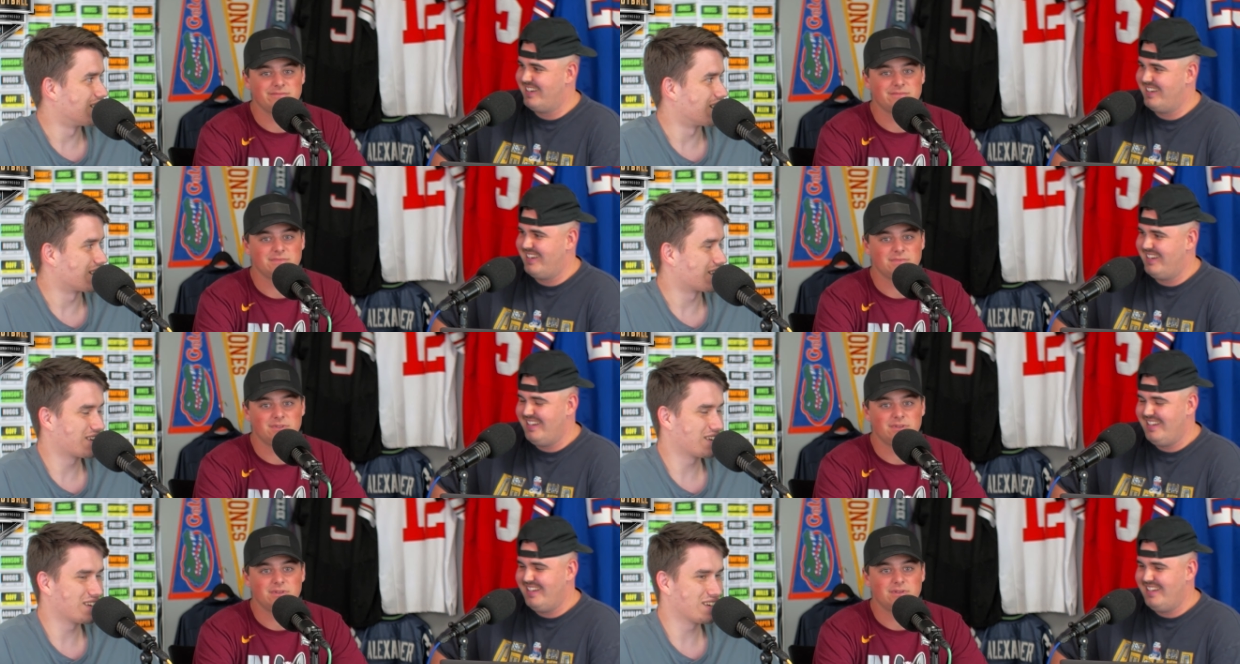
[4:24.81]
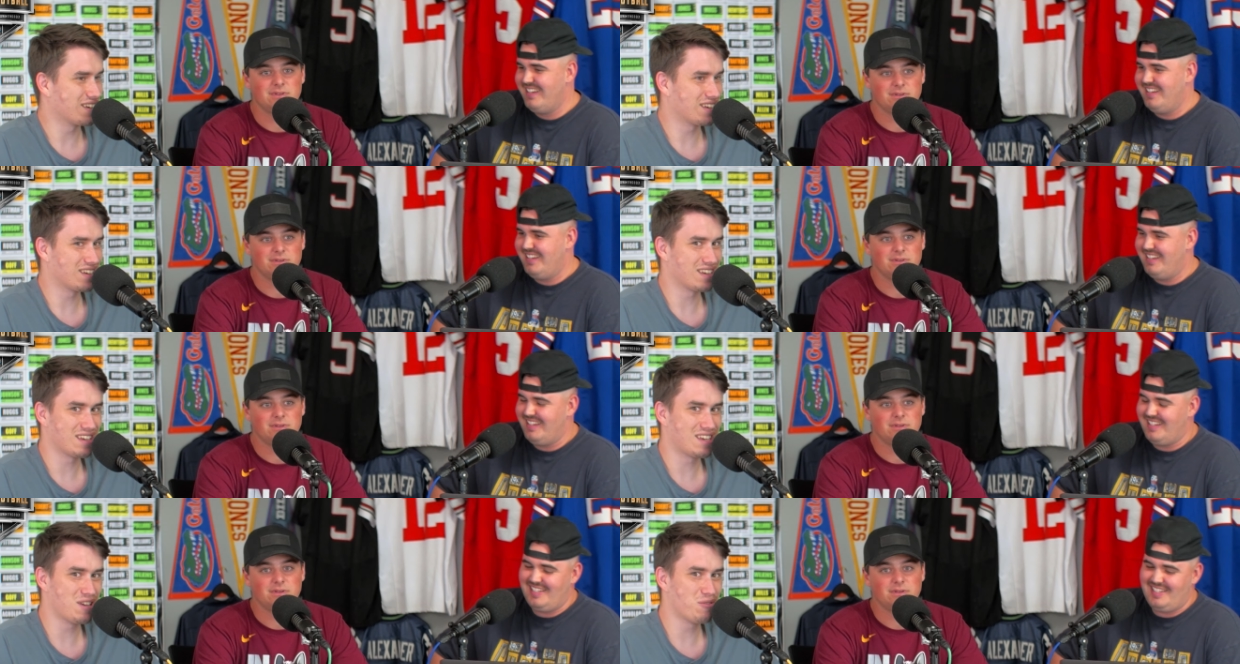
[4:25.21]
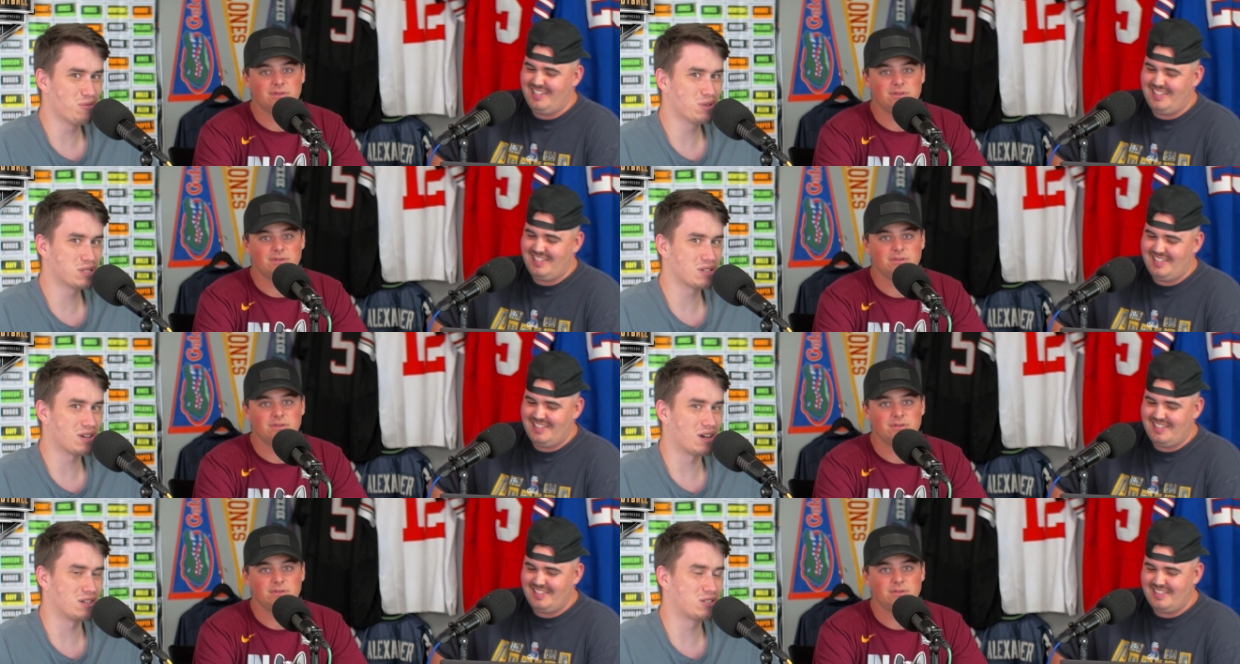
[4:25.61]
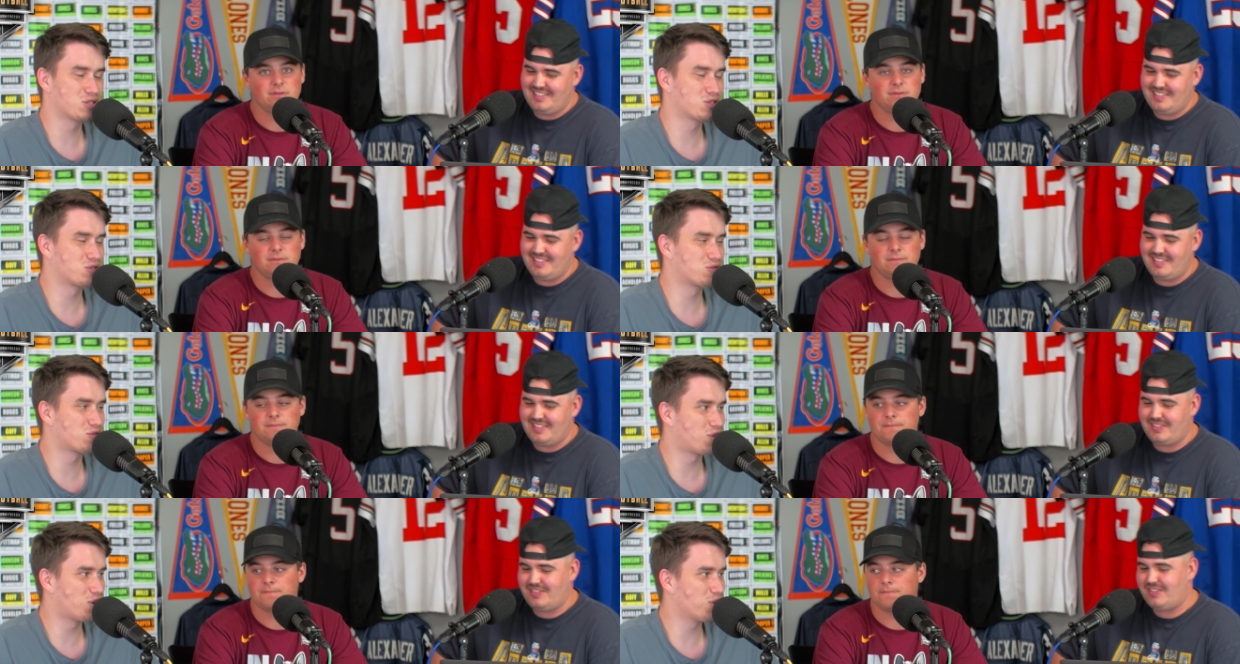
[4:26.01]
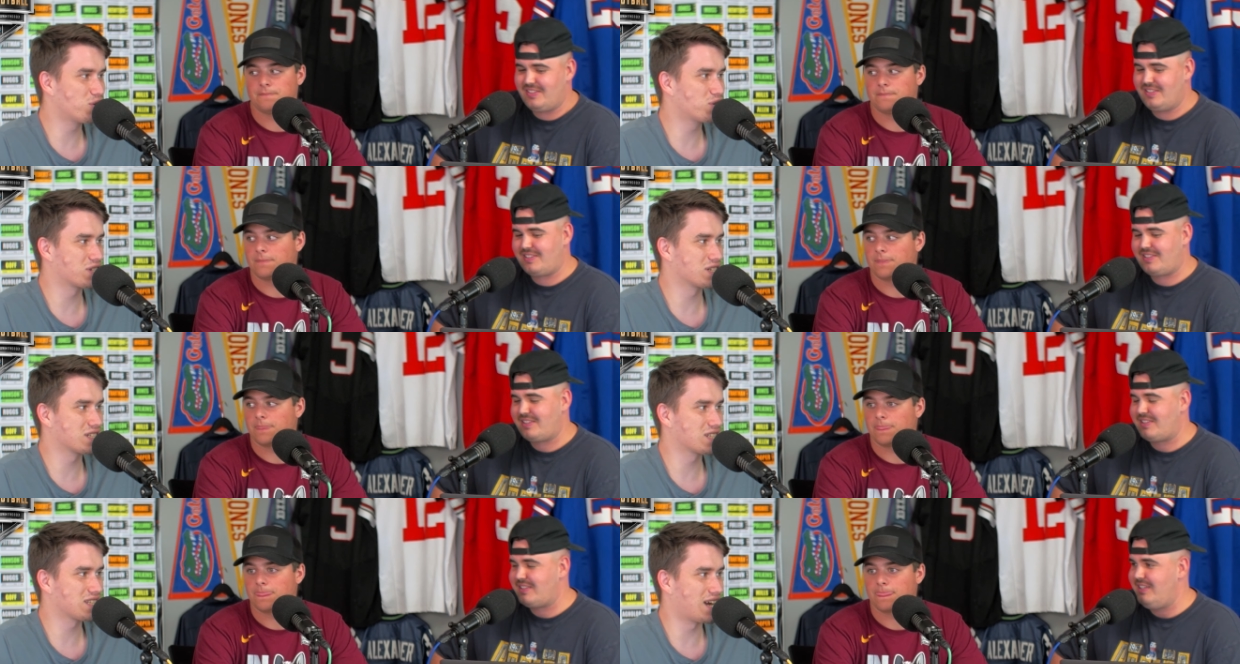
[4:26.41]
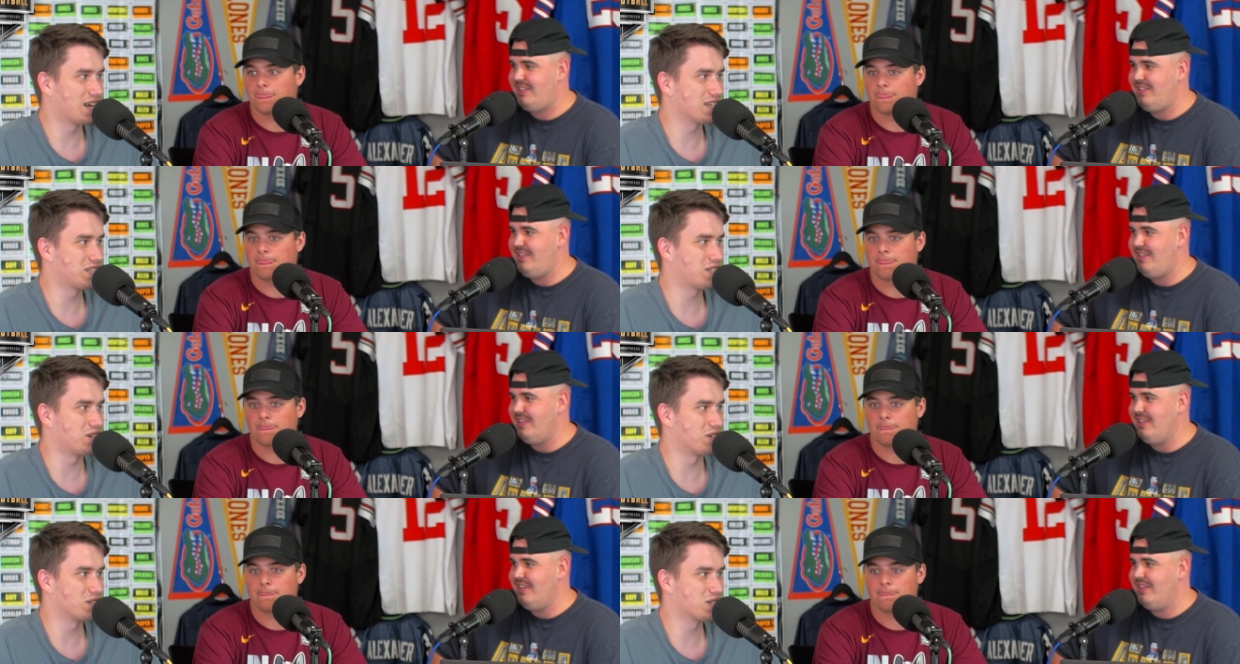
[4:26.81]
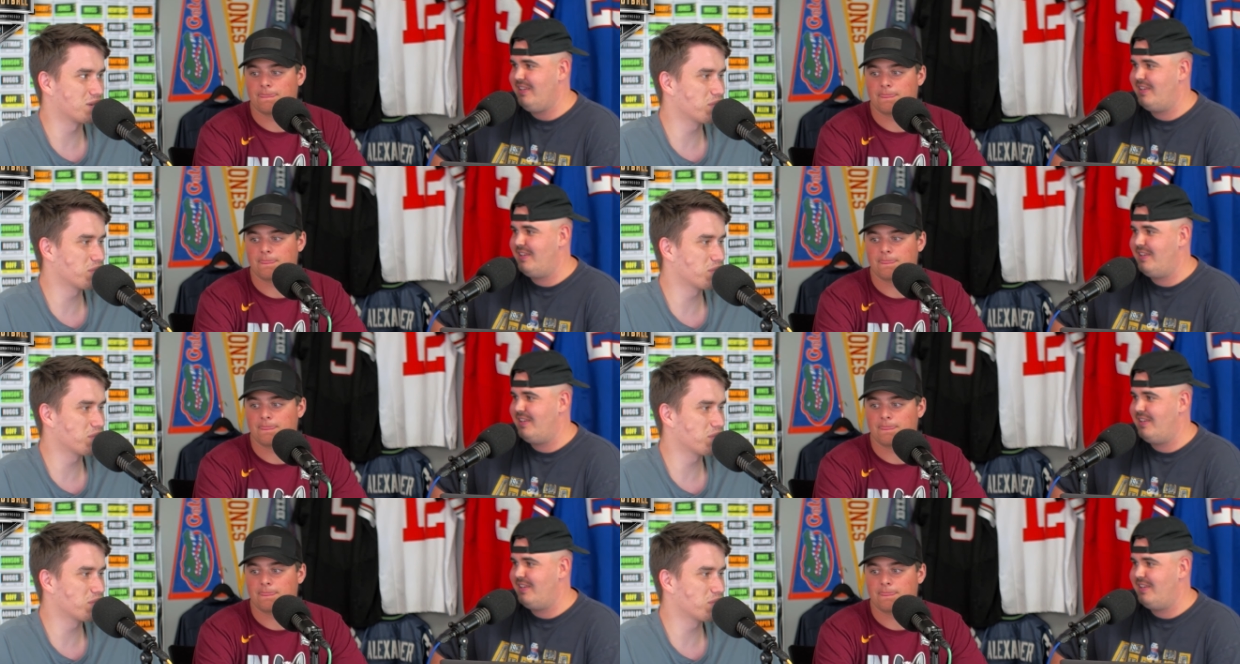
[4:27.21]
Speaker 1: like he was atrocious last year.